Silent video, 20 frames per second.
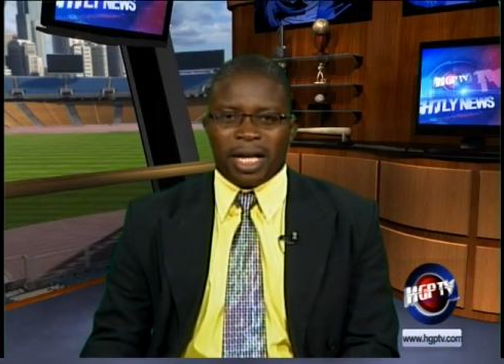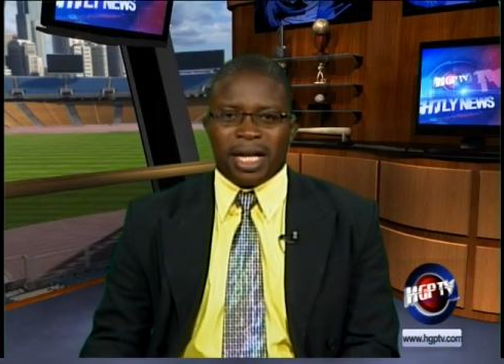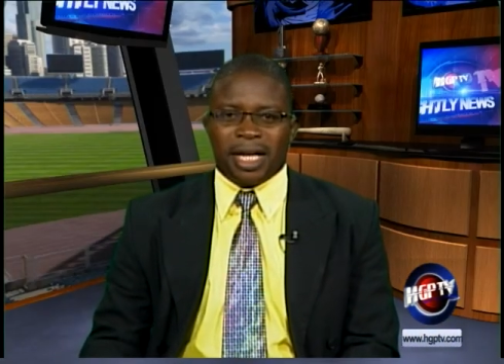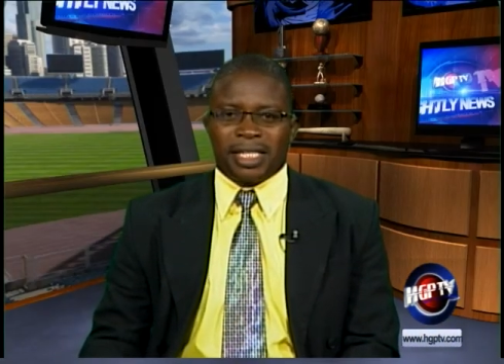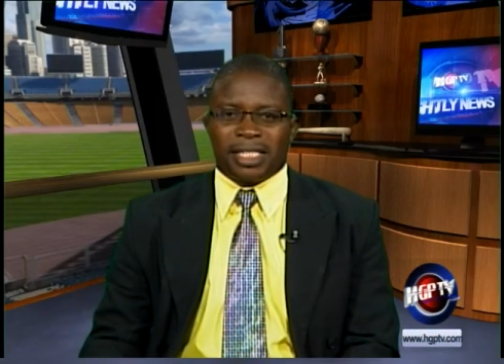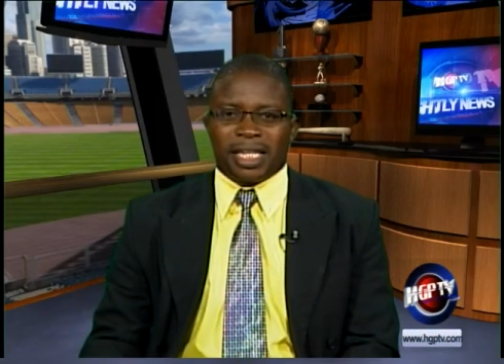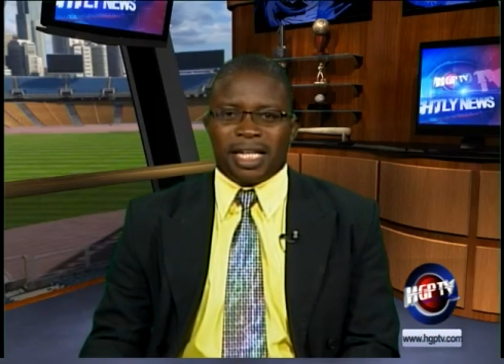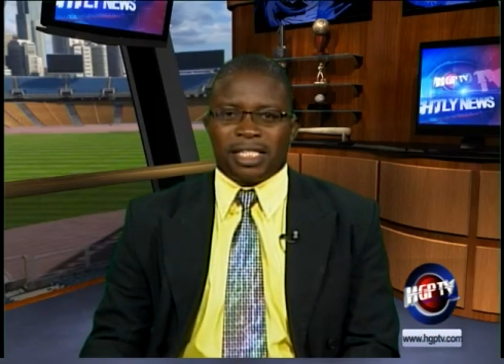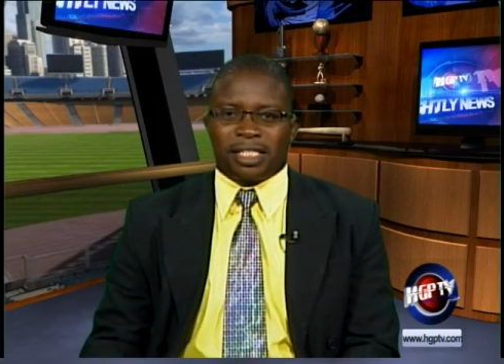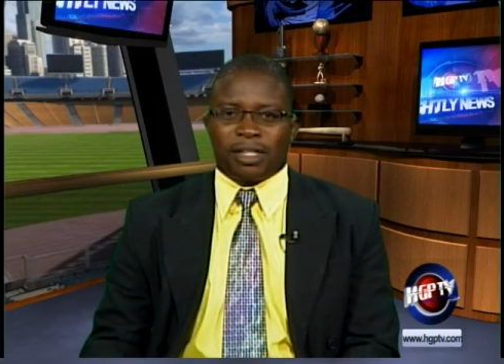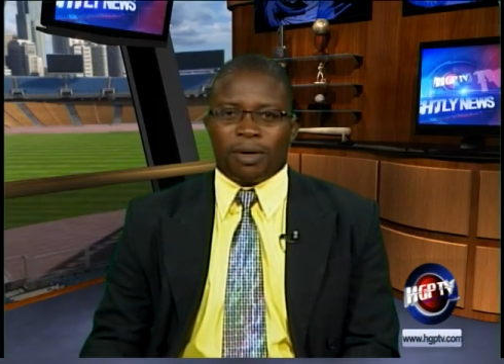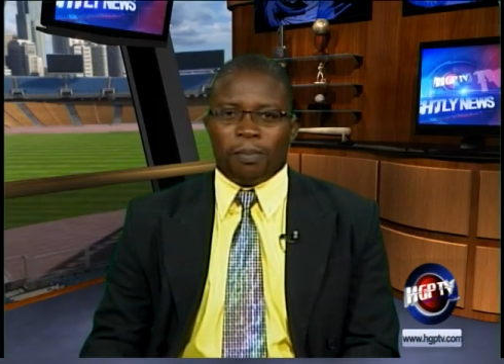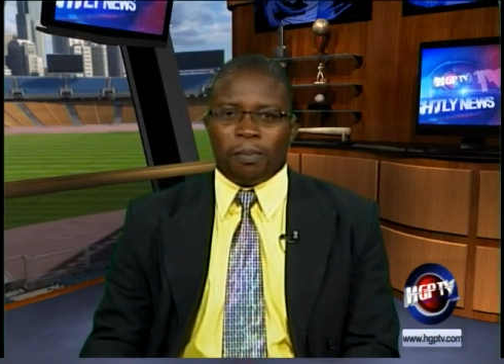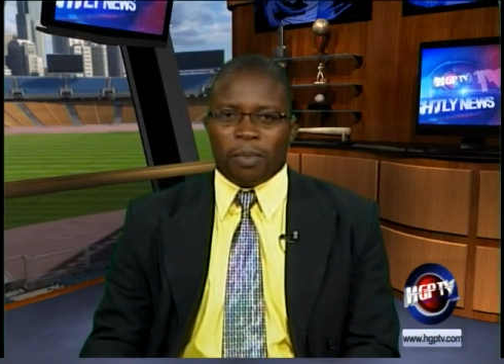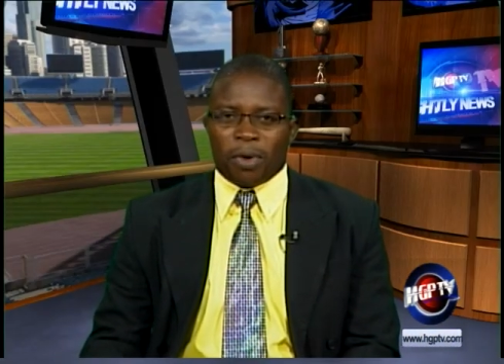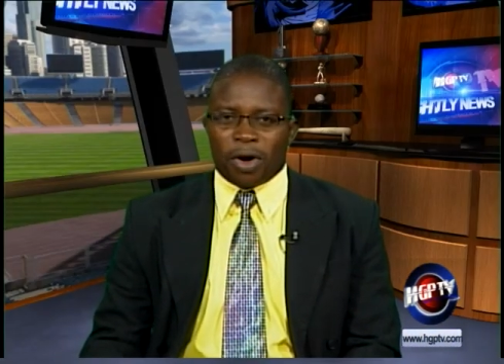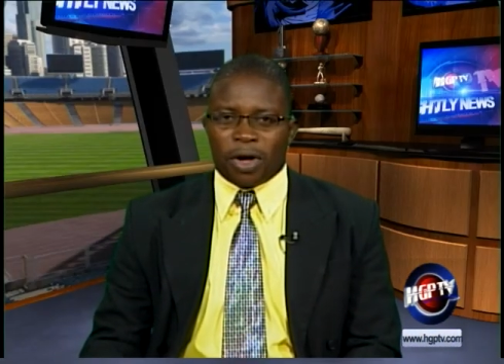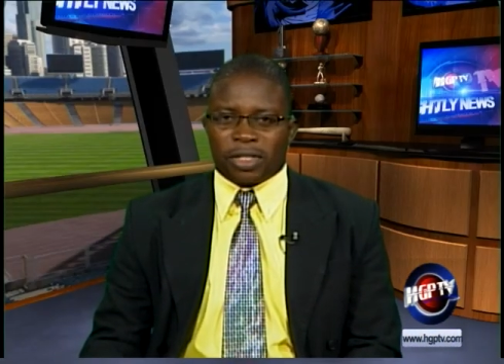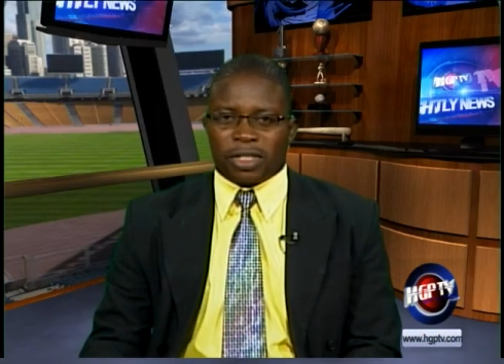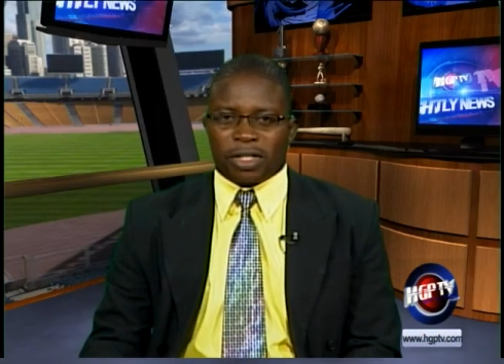since
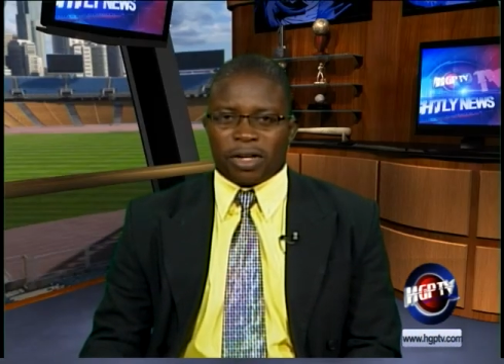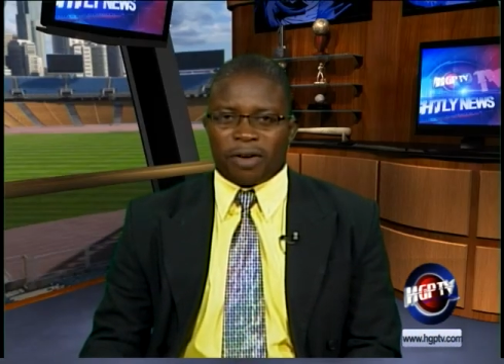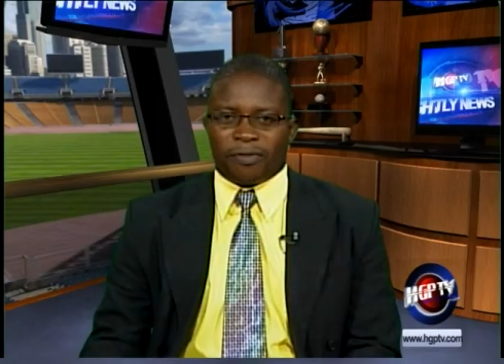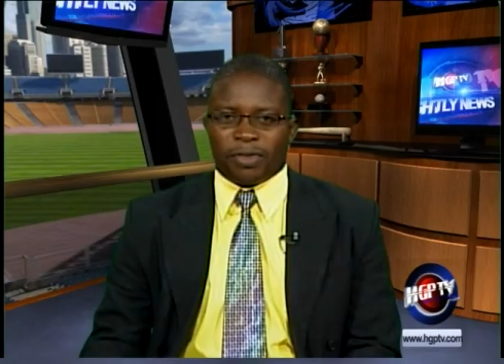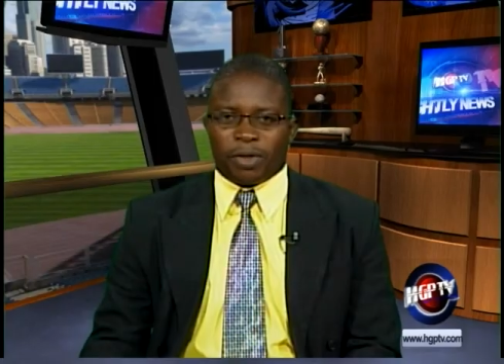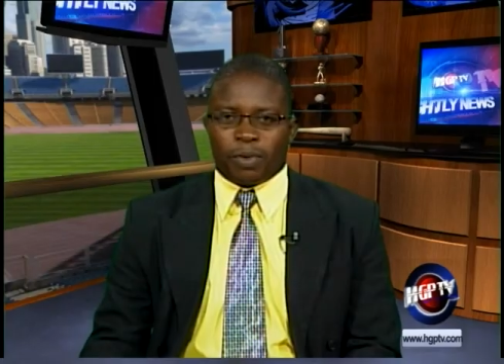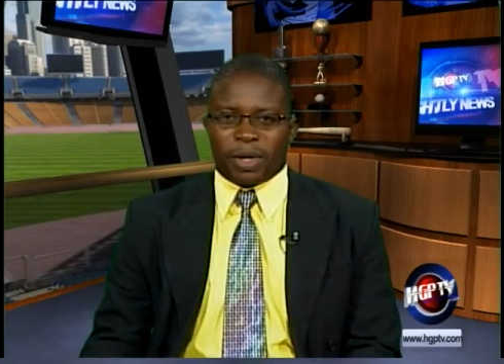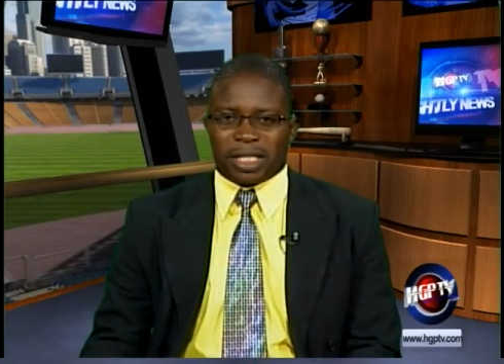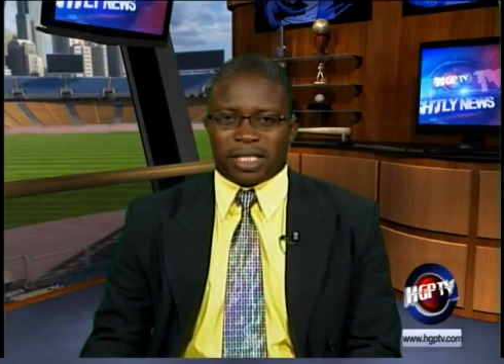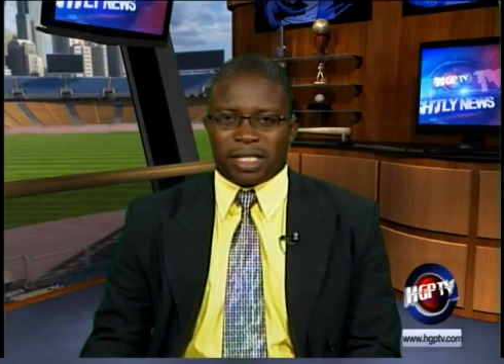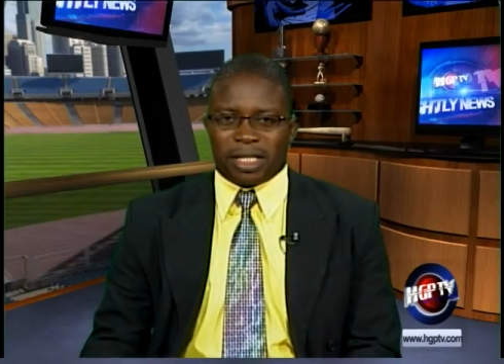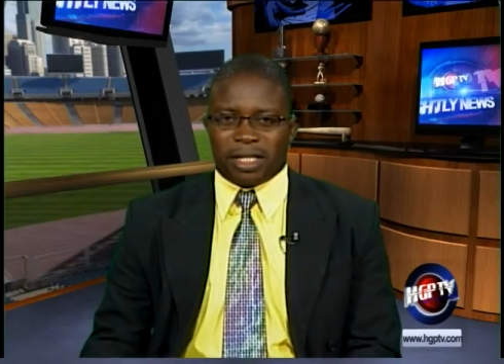most of the West